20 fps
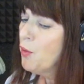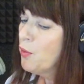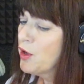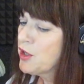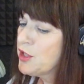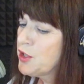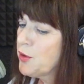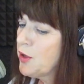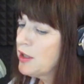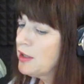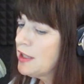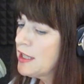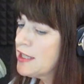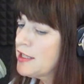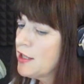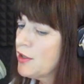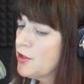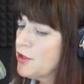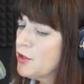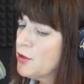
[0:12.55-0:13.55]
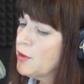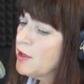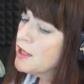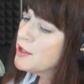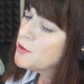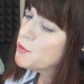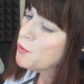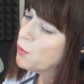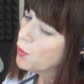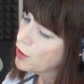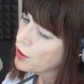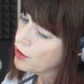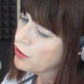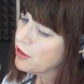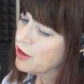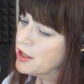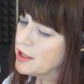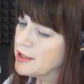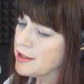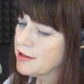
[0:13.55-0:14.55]
What you are listening to is
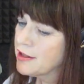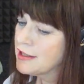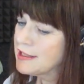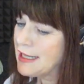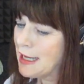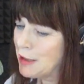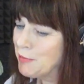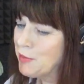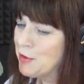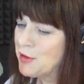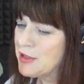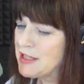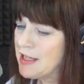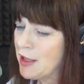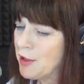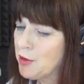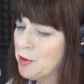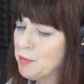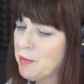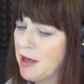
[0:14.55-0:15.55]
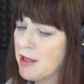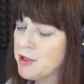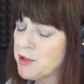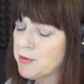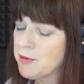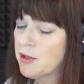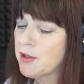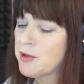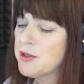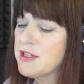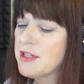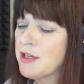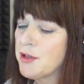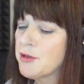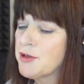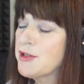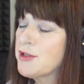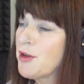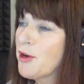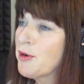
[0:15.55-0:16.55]
Worth It, the debut single by Toronto
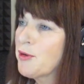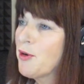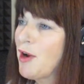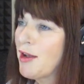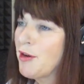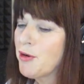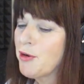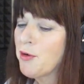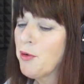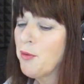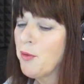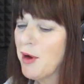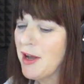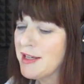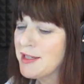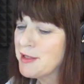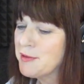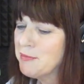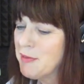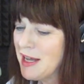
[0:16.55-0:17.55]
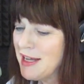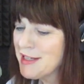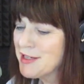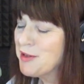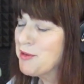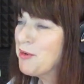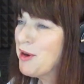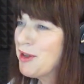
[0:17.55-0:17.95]
singer songwriter Wes Mason.